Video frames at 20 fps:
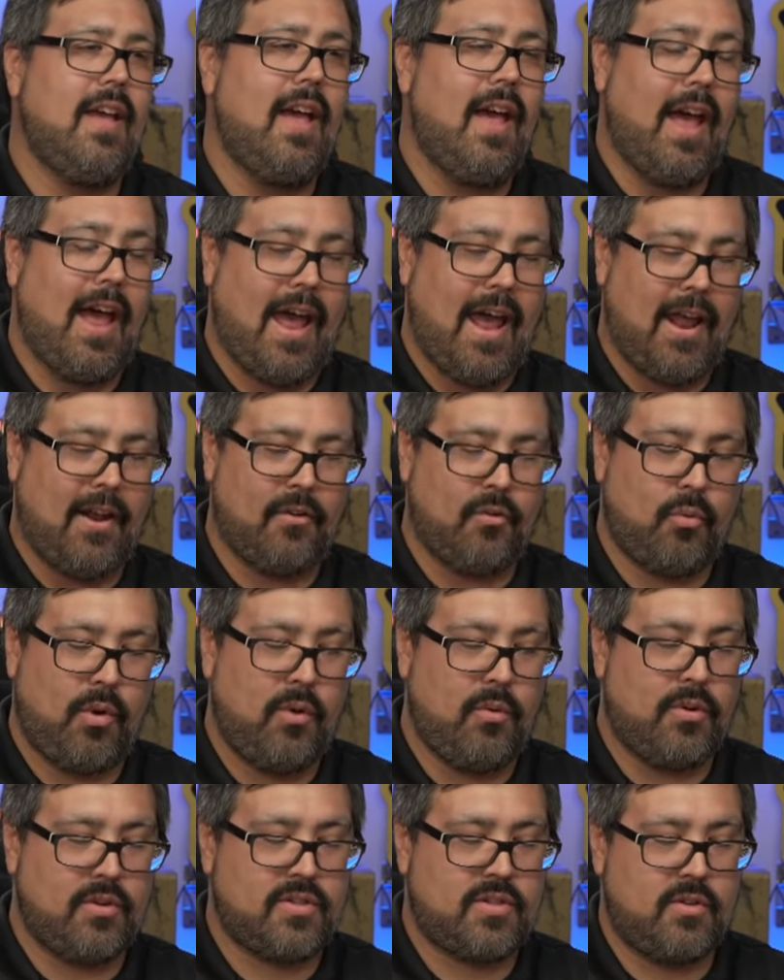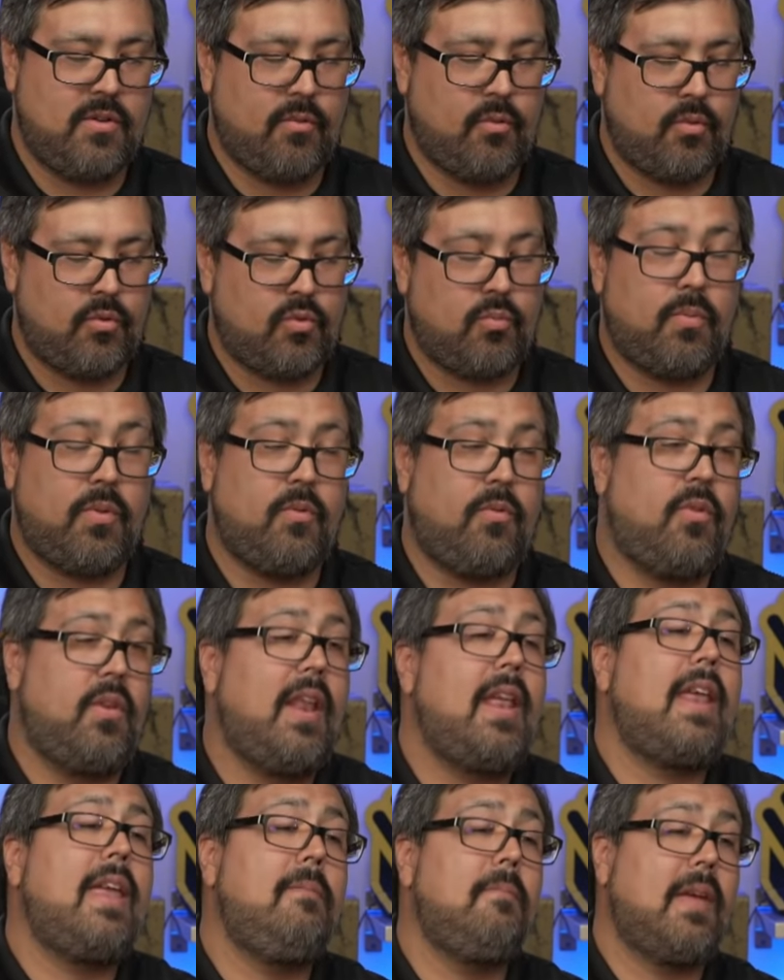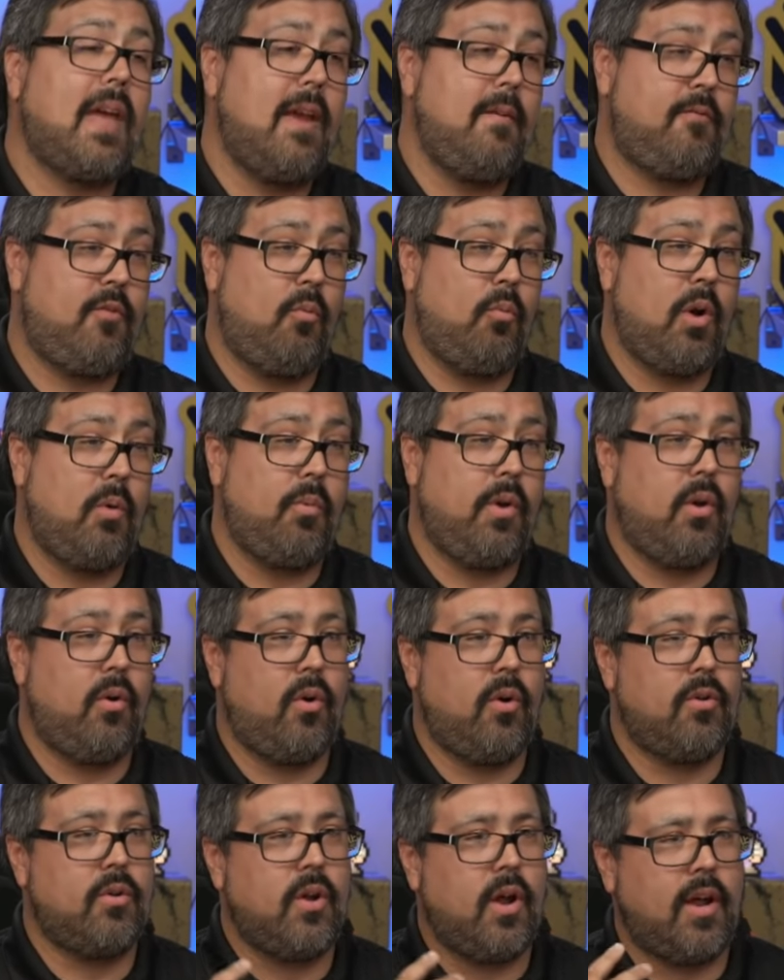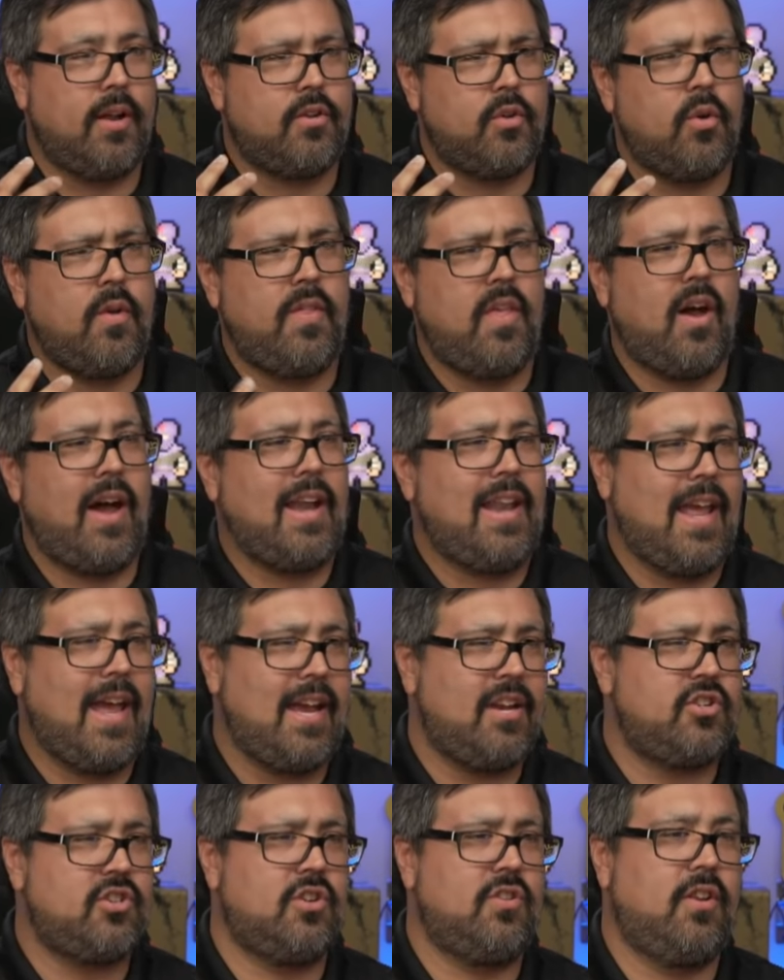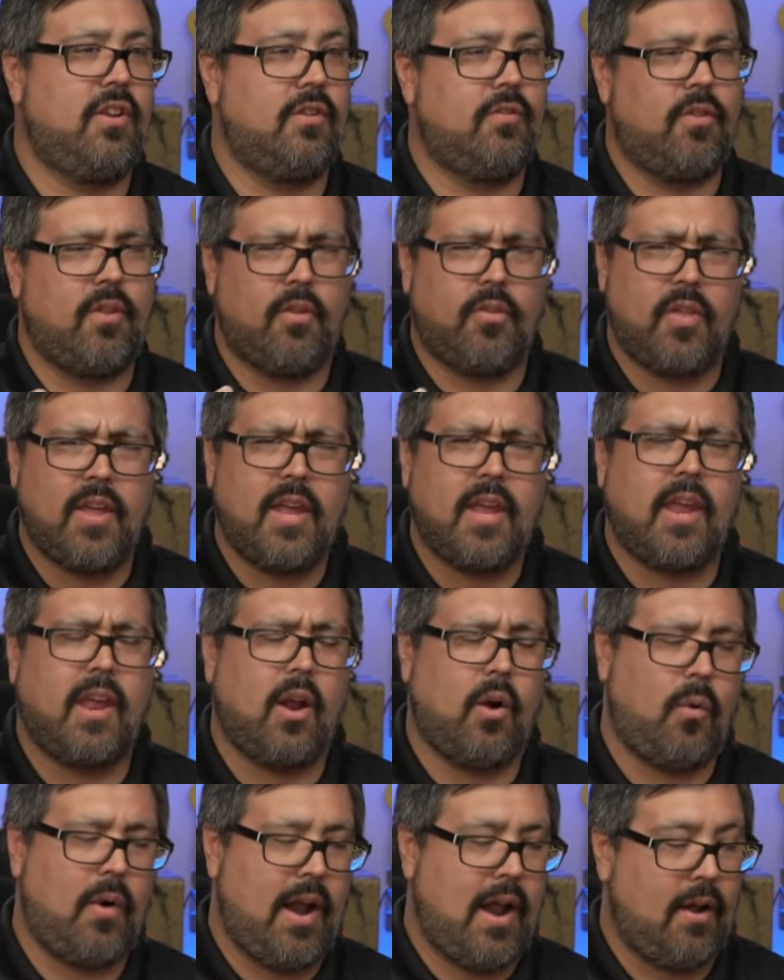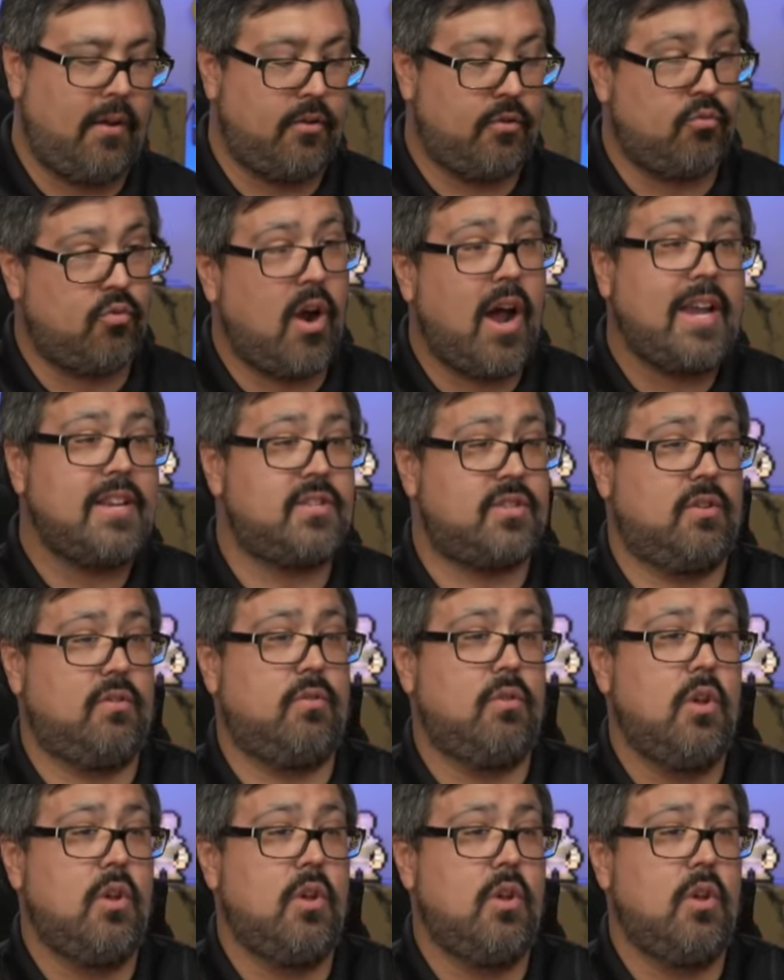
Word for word: And we were, was, the name came from when we were uh, doing the ideation and the thinking around Ryzen.